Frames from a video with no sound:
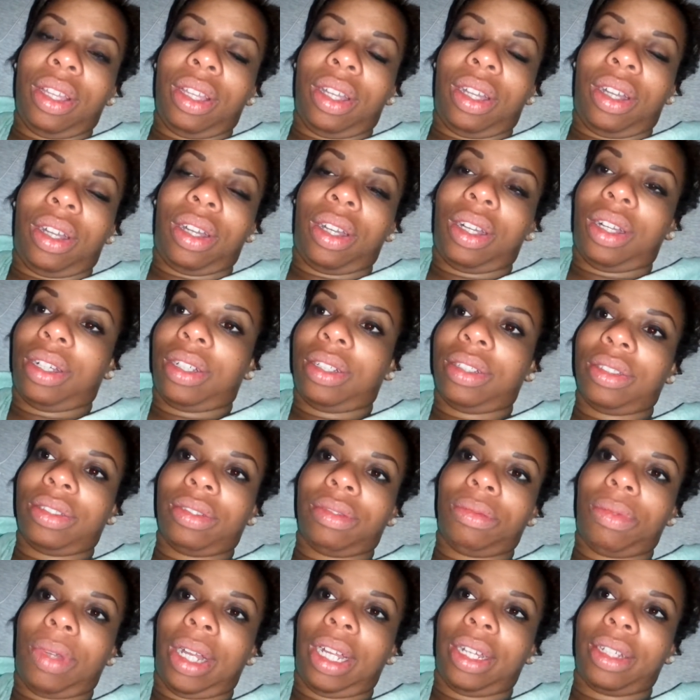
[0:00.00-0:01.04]
oh
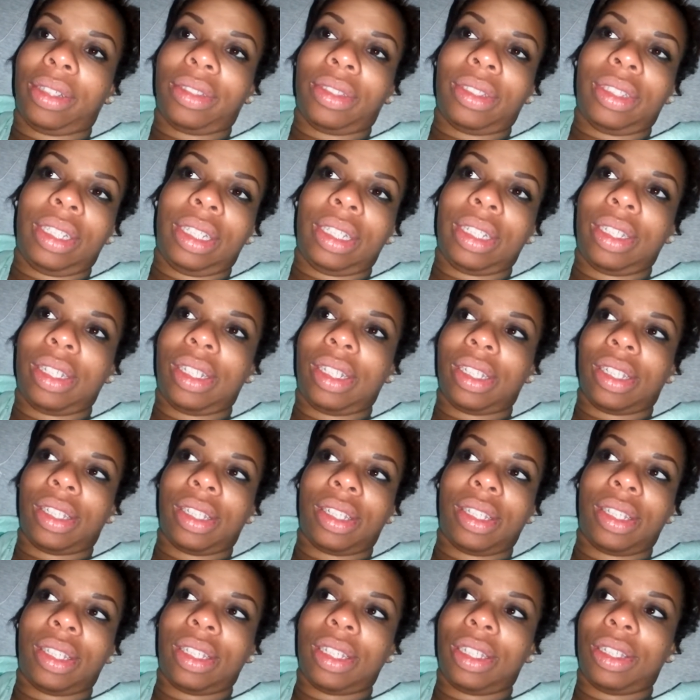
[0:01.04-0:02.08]
wow,
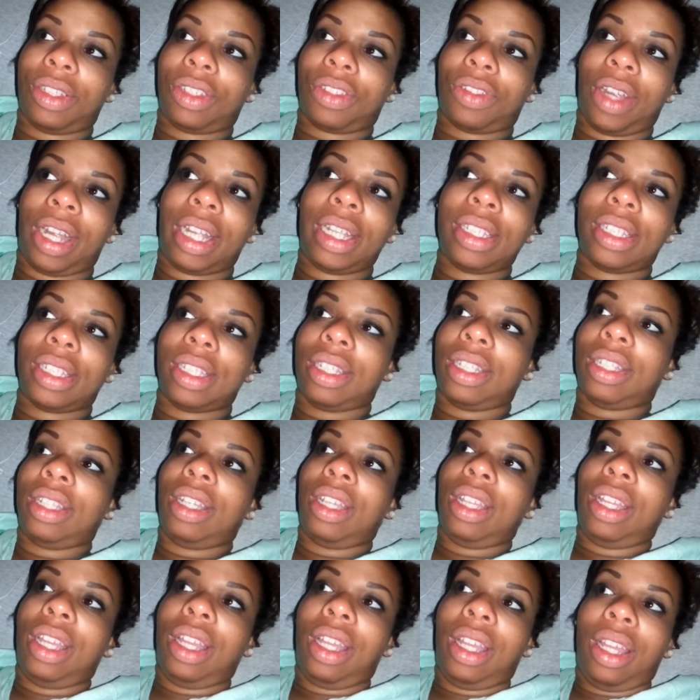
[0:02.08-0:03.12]
it's crazy.
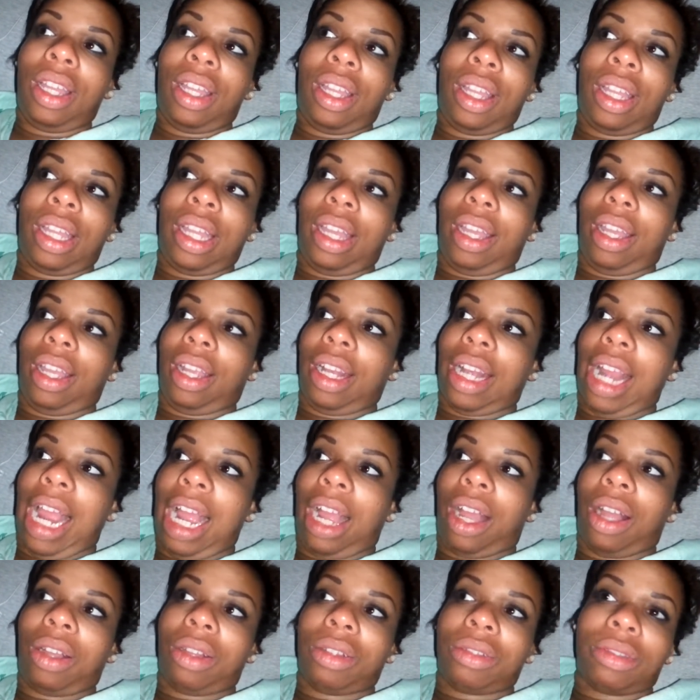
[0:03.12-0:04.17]
And
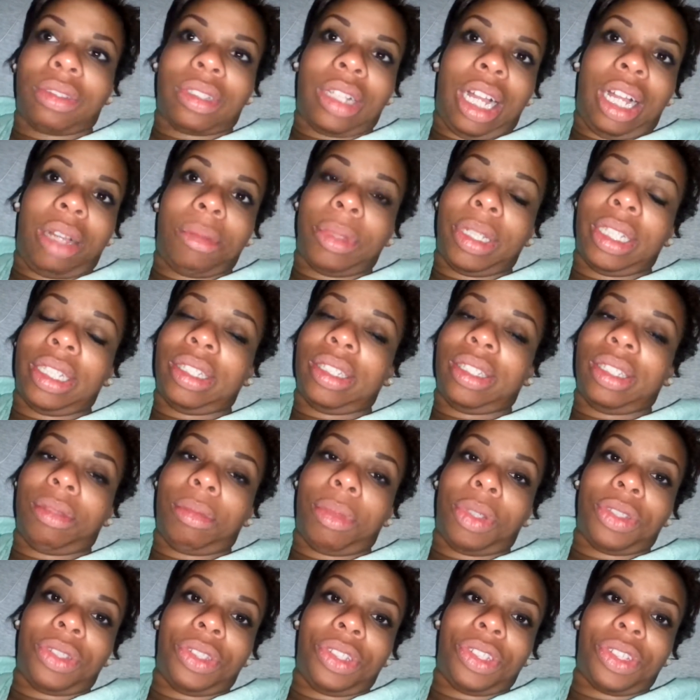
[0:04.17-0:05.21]
now I'm in the
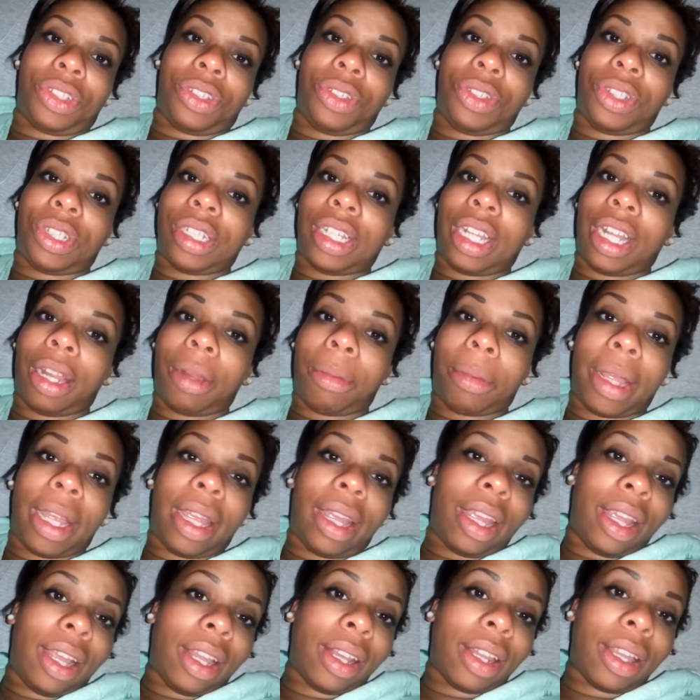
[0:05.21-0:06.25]
most excruciating
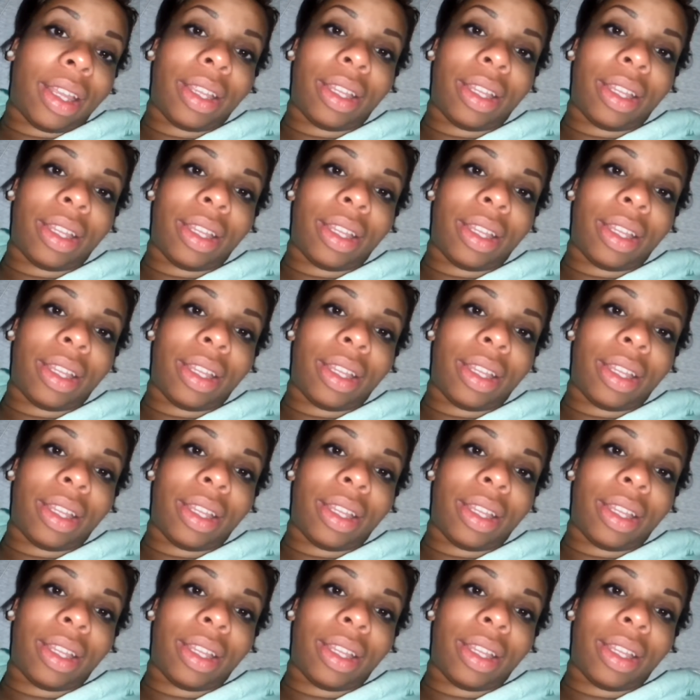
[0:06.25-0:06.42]
pain.